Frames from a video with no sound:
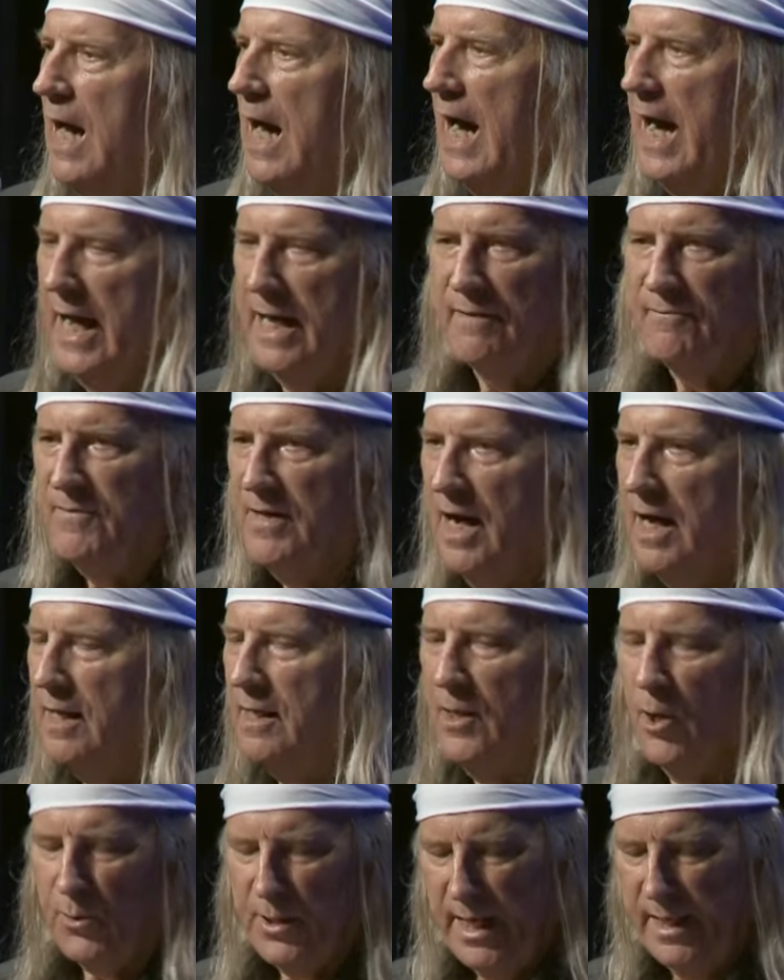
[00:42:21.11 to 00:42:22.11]
I have
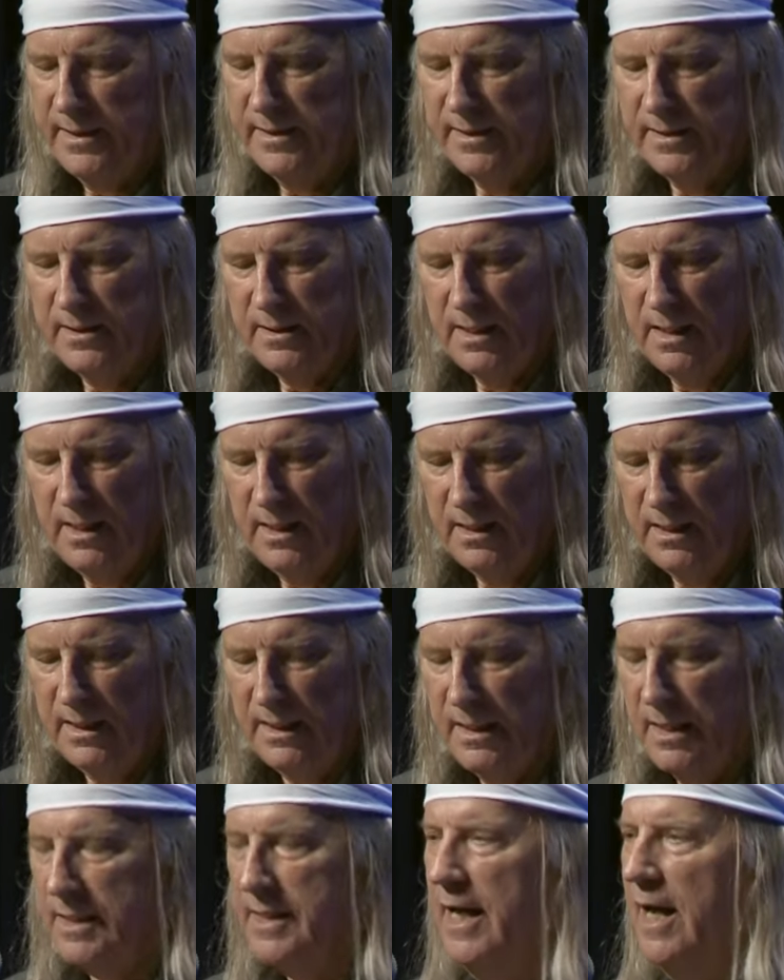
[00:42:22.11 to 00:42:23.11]
not located
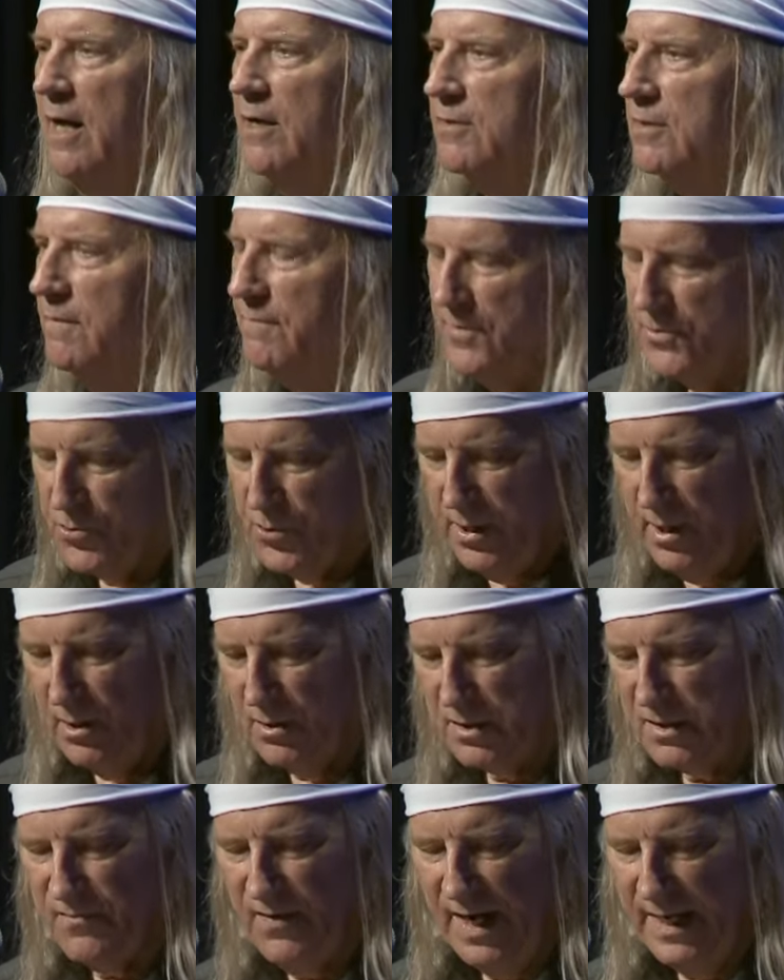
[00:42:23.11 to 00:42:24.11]
any account of the
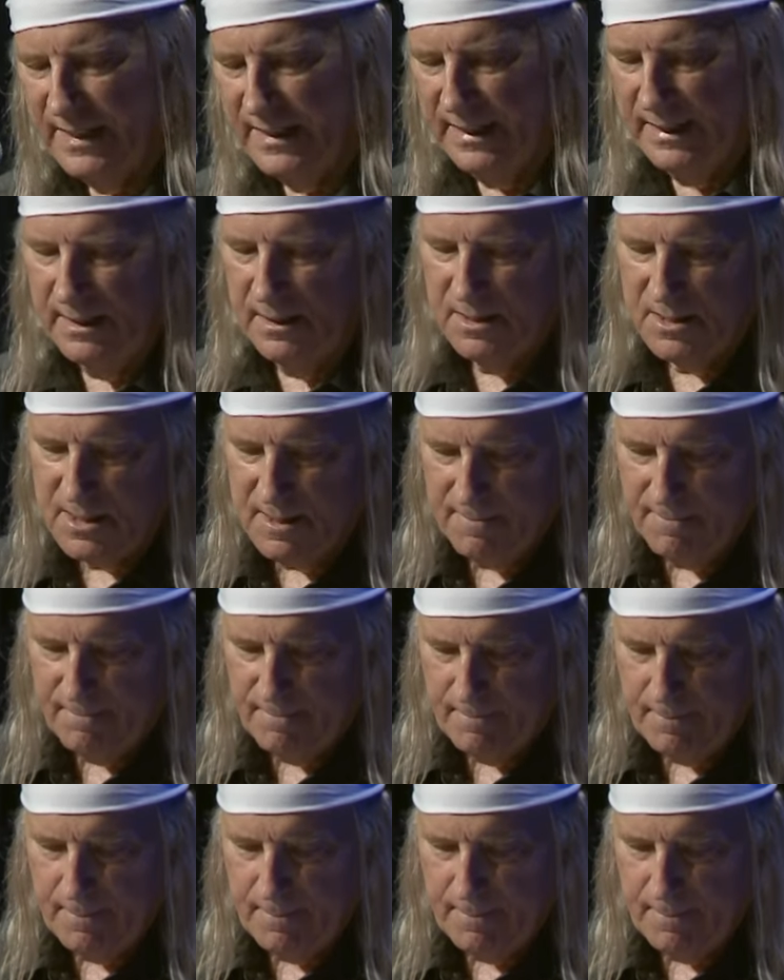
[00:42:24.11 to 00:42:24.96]
trio's findings.